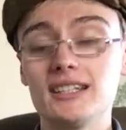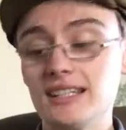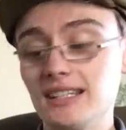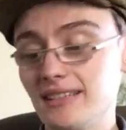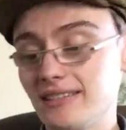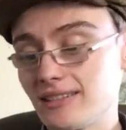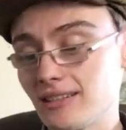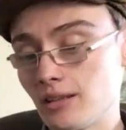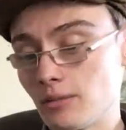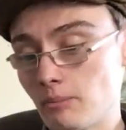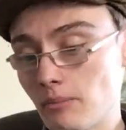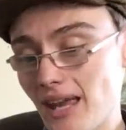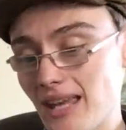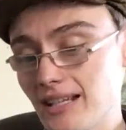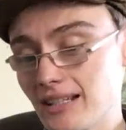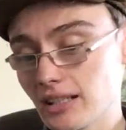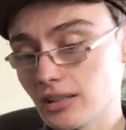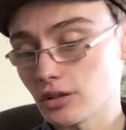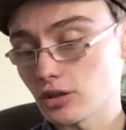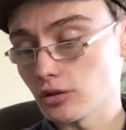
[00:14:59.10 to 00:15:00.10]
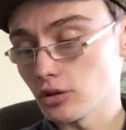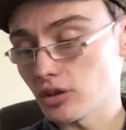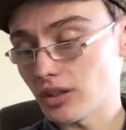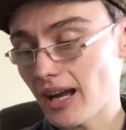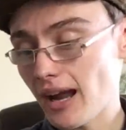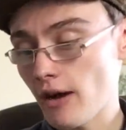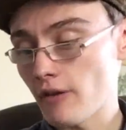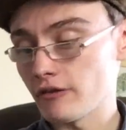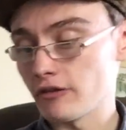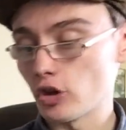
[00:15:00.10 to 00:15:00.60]
decent maker to
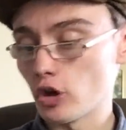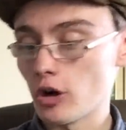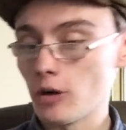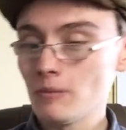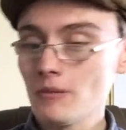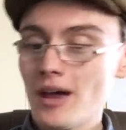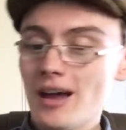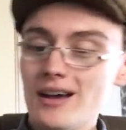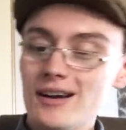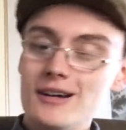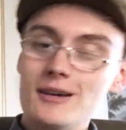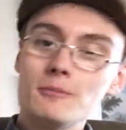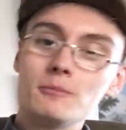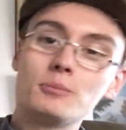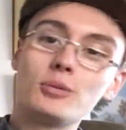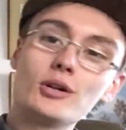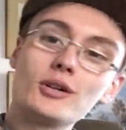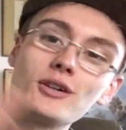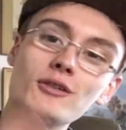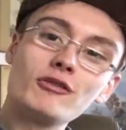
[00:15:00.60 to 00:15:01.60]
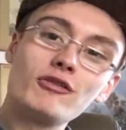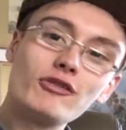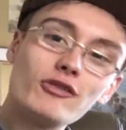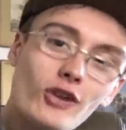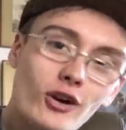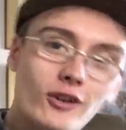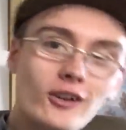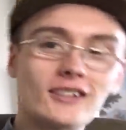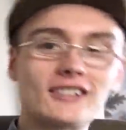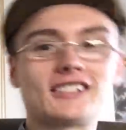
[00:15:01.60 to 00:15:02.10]
look out for. But
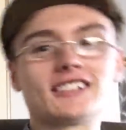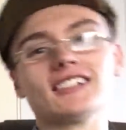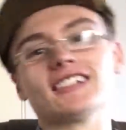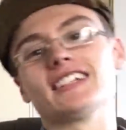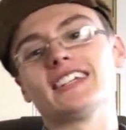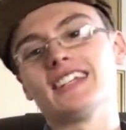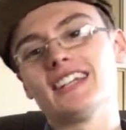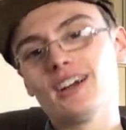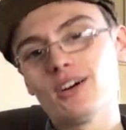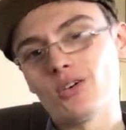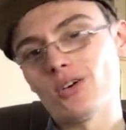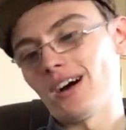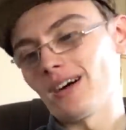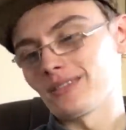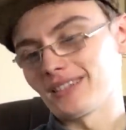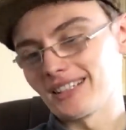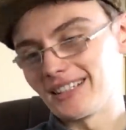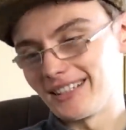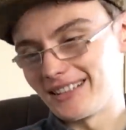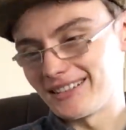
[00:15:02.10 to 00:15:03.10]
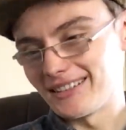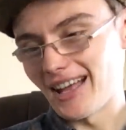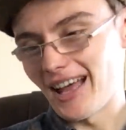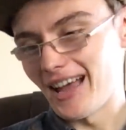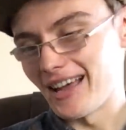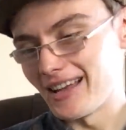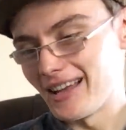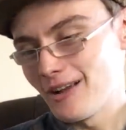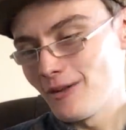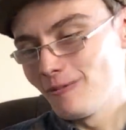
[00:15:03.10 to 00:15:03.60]
unfortunately, you know what I'm going to
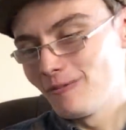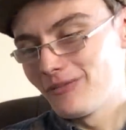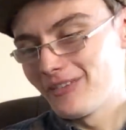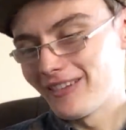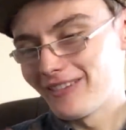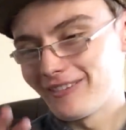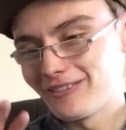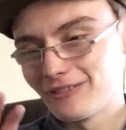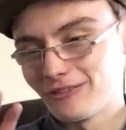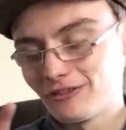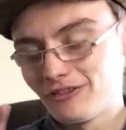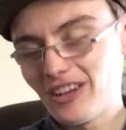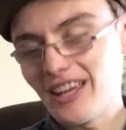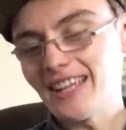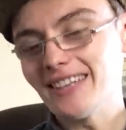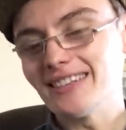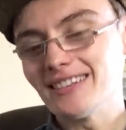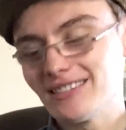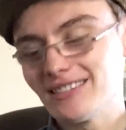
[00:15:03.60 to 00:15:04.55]
say this